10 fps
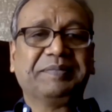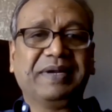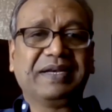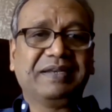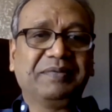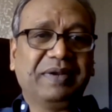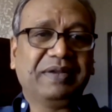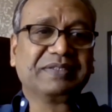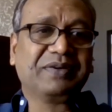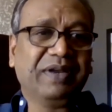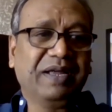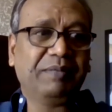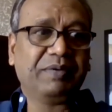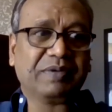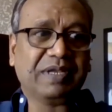Mm-hmm. But when I was growing
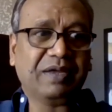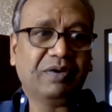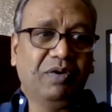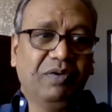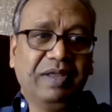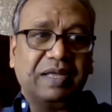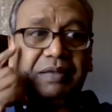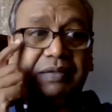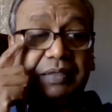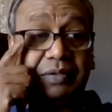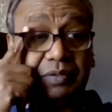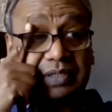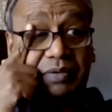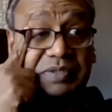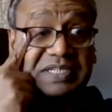up, it was like, oh, like,
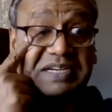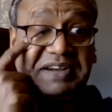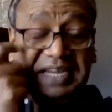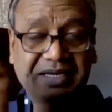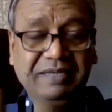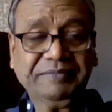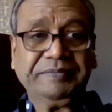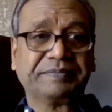dosa was a treat.